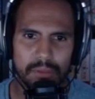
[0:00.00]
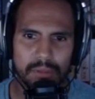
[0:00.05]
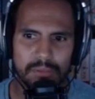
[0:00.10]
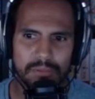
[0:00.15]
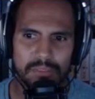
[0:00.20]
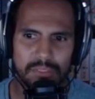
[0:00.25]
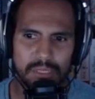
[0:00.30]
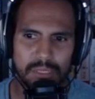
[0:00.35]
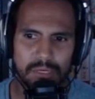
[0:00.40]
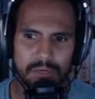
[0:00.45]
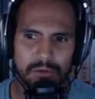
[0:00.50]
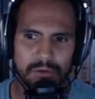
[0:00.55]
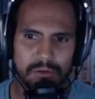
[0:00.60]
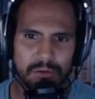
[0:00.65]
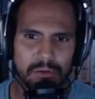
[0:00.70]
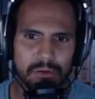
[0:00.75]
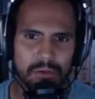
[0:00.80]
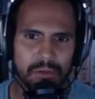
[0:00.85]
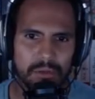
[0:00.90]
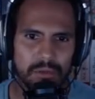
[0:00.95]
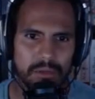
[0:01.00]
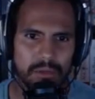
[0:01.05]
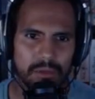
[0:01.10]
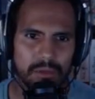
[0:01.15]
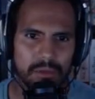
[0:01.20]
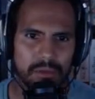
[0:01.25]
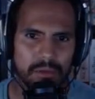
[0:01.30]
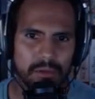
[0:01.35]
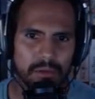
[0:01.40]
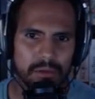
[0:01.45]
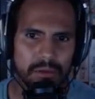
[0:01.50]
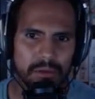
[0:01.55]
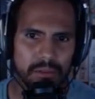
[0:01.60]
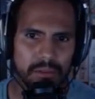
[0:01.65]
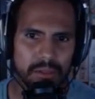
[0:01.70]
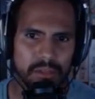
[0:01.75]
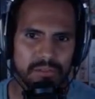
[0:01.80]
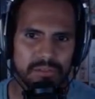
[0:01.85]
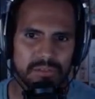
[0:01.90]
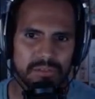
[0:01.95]
tier,
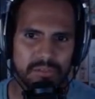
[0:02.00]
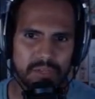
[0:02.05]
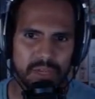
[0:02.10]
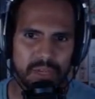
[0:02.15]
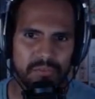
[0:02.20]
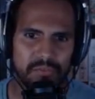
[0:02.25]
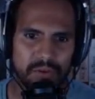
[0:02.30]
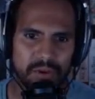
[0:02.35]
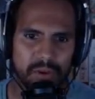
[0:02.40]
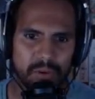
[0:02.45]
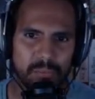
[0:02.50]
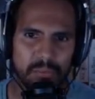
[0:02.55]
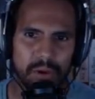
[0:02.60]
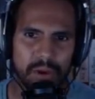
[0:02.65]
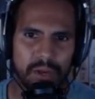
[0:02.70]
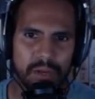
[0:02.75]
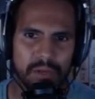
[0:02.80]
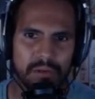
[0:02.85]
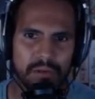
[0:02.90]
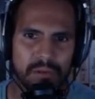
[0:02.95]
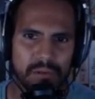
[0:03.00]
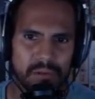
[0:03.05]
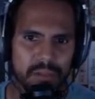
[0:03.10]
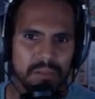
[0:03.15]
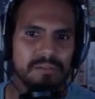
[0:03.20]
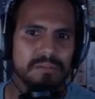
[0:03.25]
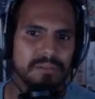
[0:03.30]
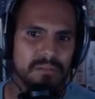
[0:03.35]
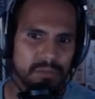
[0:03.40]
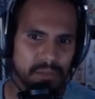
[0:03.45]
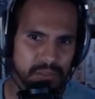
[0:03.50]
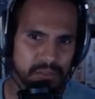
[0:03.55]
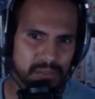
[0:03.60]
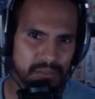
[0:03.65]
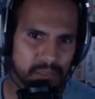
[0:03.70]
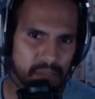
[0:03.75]
let's just say if I combine, let's like see